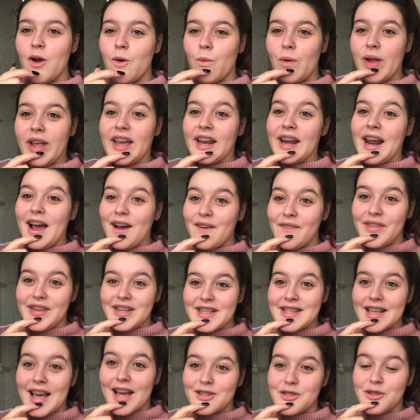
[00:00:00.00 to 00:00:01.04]
we're going to have
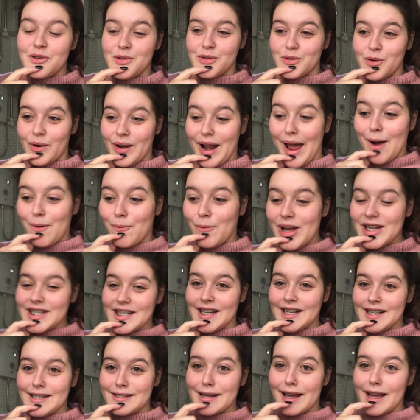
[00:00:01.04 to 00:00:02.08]
these tattoos on our
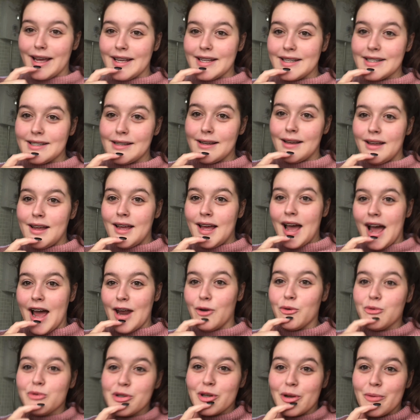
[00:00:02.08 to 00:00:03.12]
wedding days
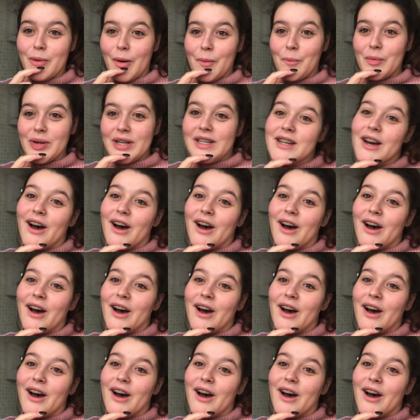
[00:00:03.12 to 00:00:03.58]
and also when we